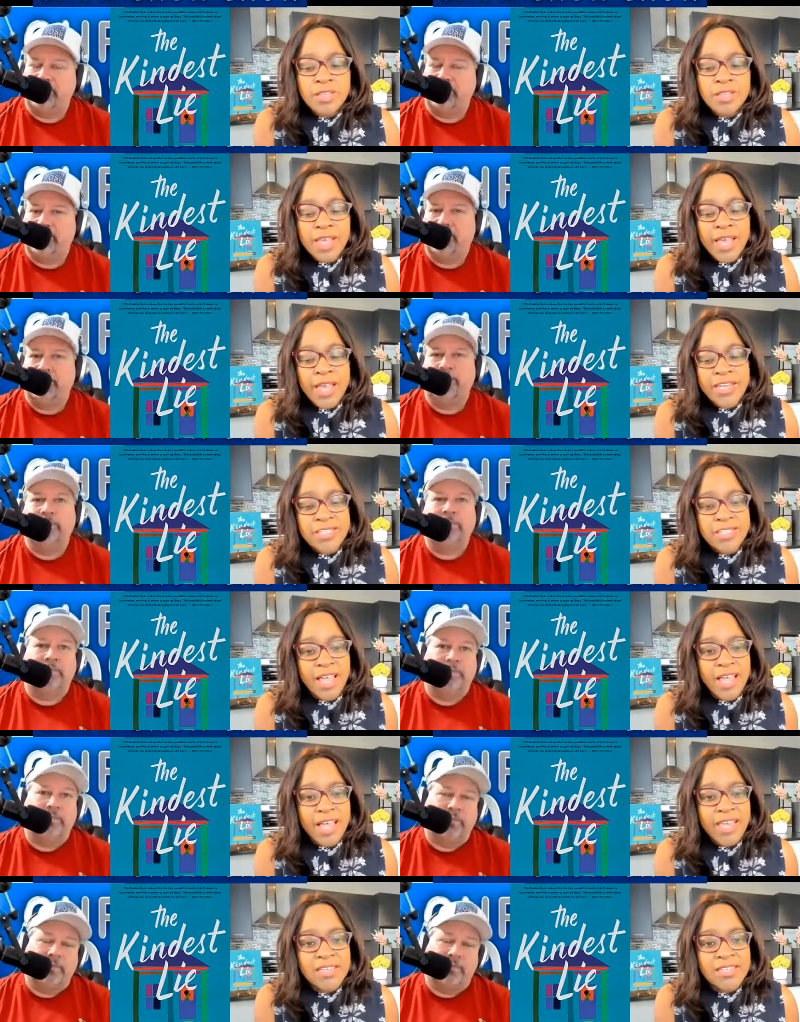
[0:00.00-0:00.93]
Speaker 1: The Kindest
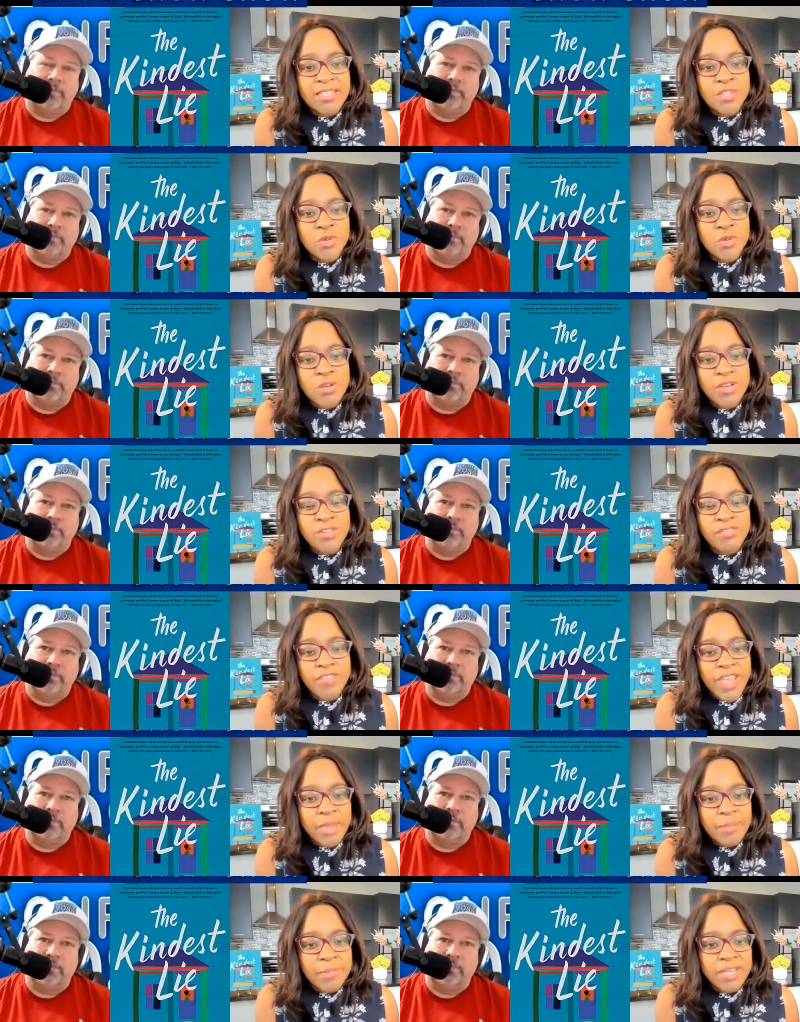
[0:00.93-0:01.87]
Lie is a story of
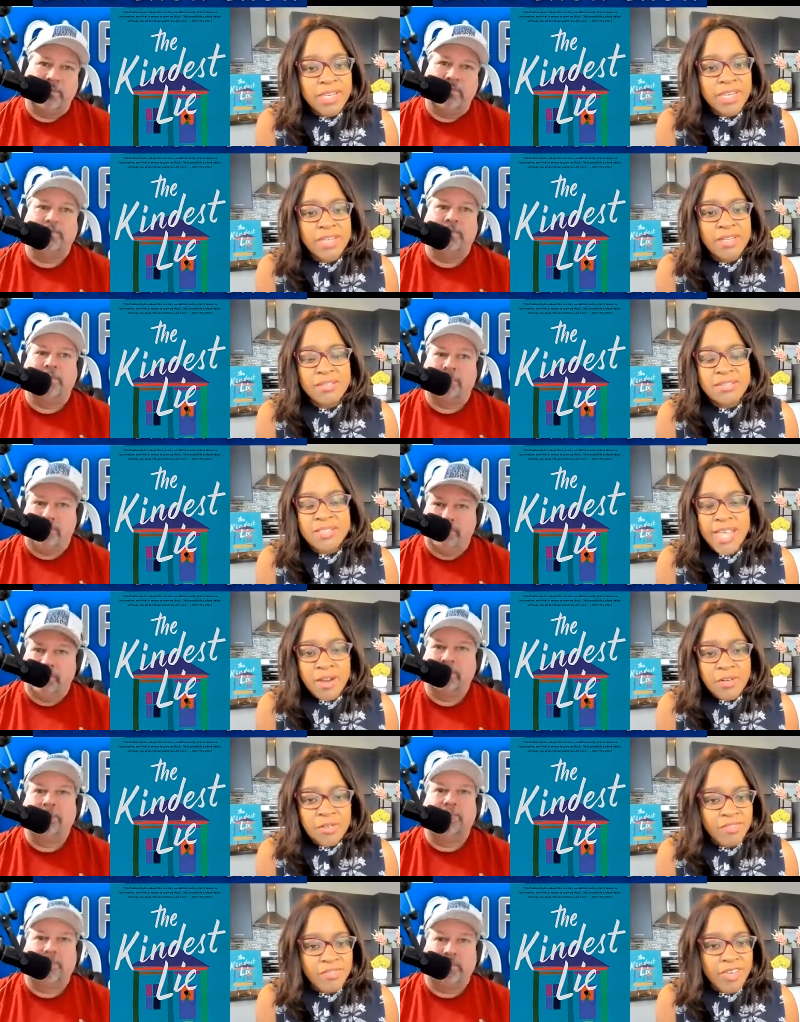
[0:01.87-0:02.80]
family,
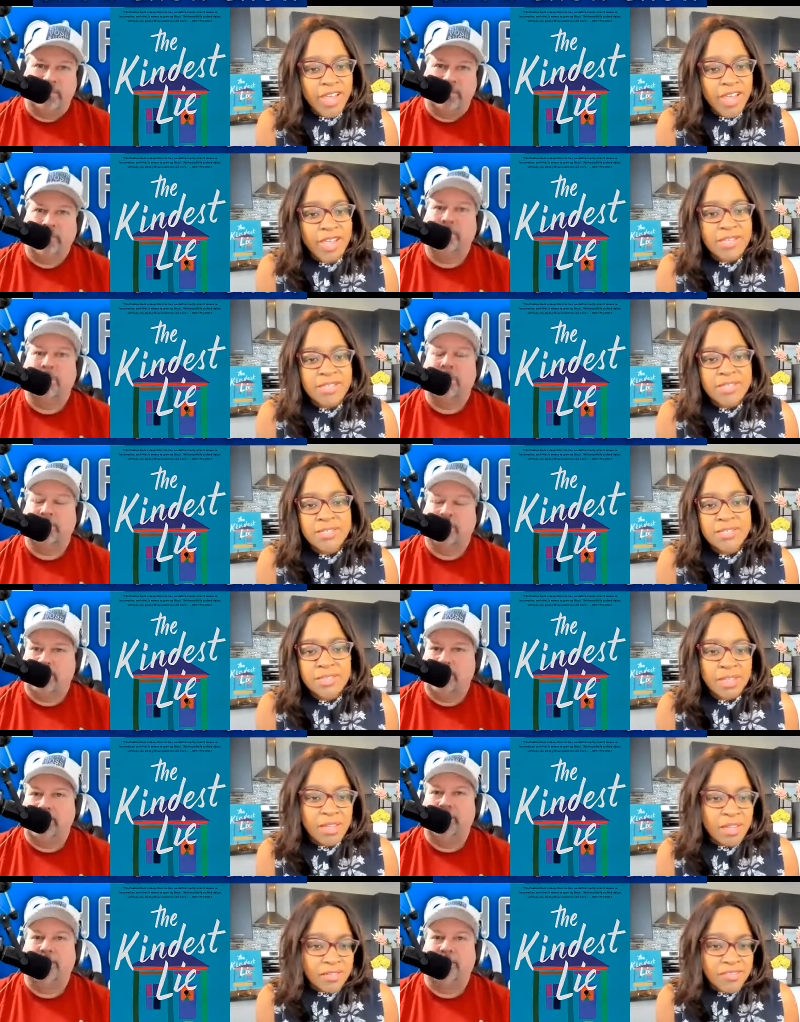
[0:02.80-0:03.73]
sacrifice, and
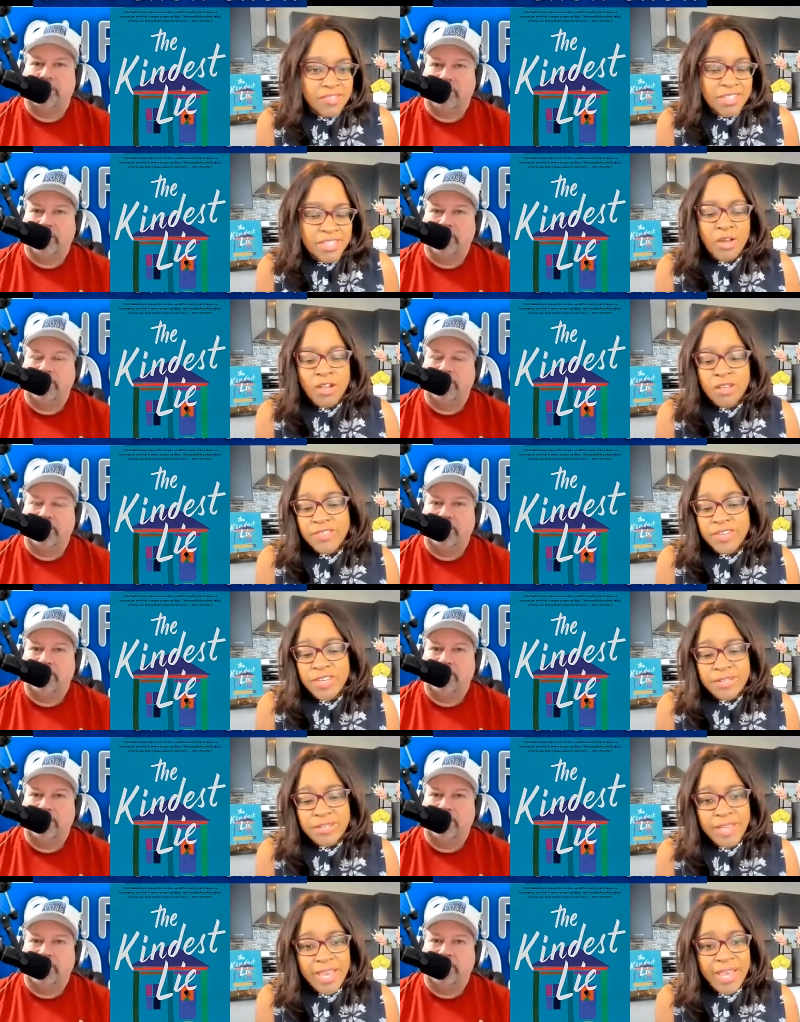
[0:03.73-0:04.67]
love, all of it
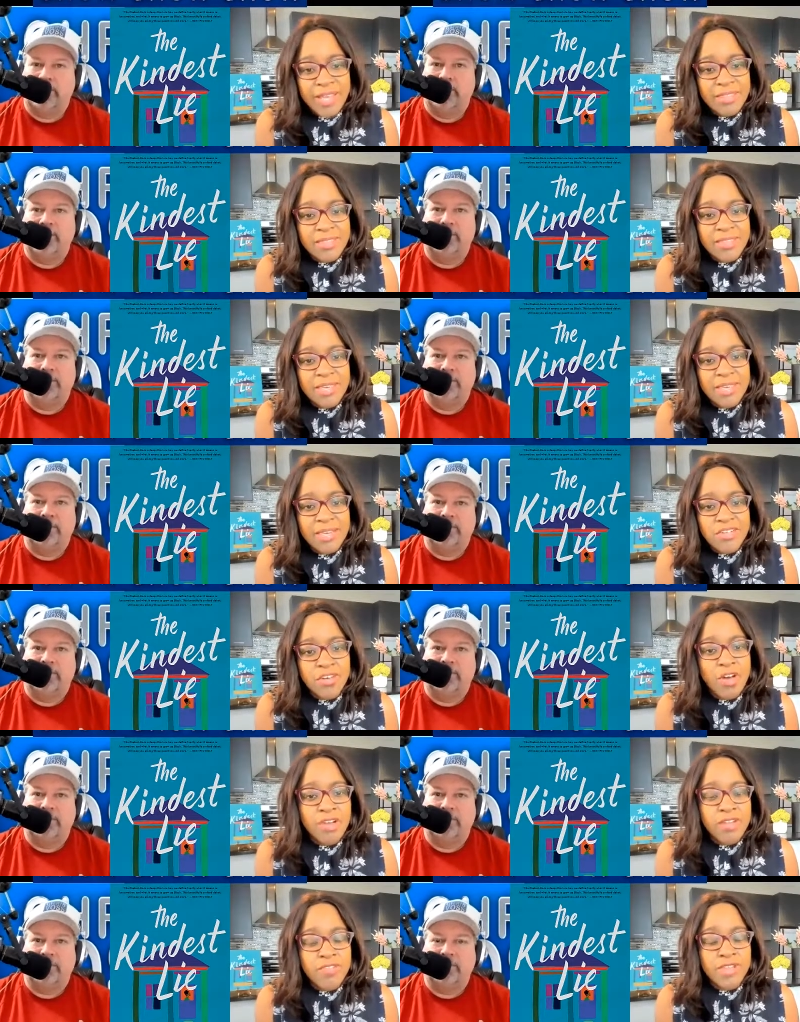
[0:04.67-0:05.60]
at the
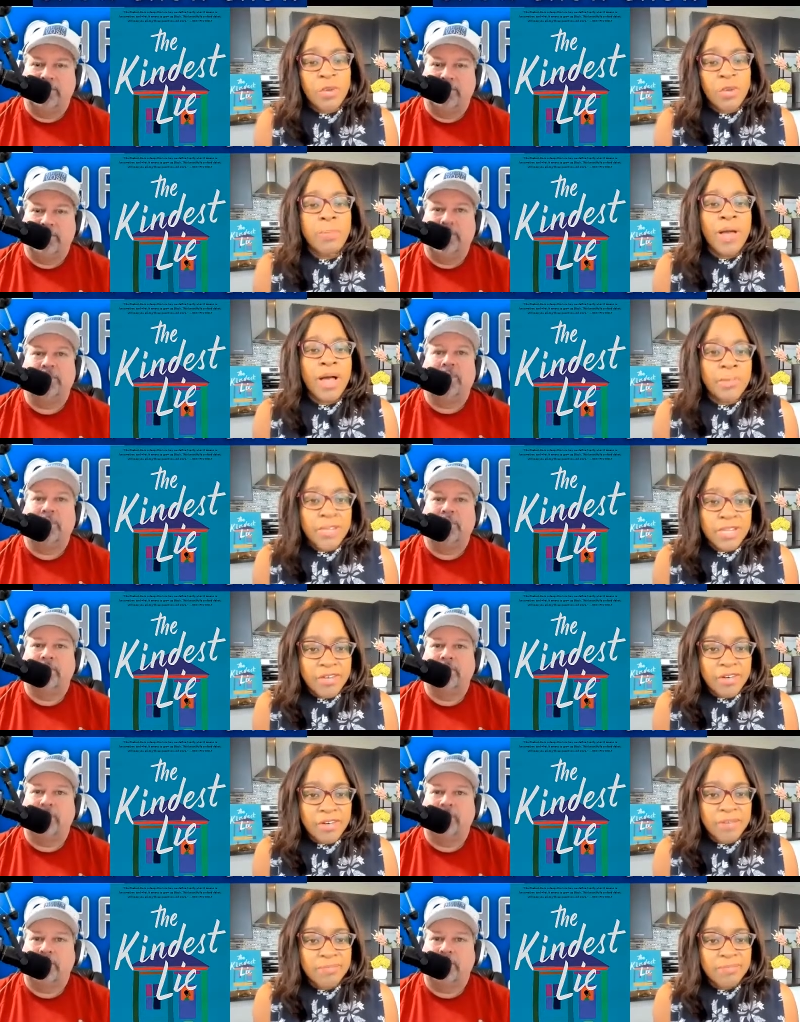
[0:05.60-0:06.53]
dawn of the Obama
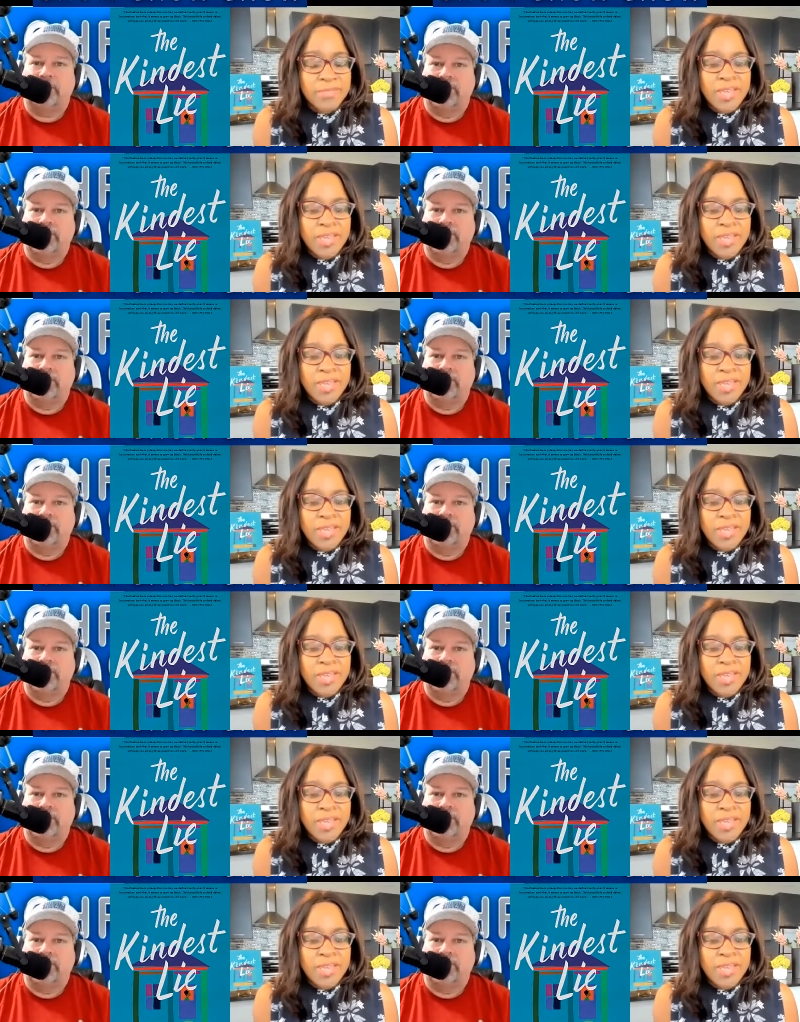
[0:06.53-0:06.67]
era.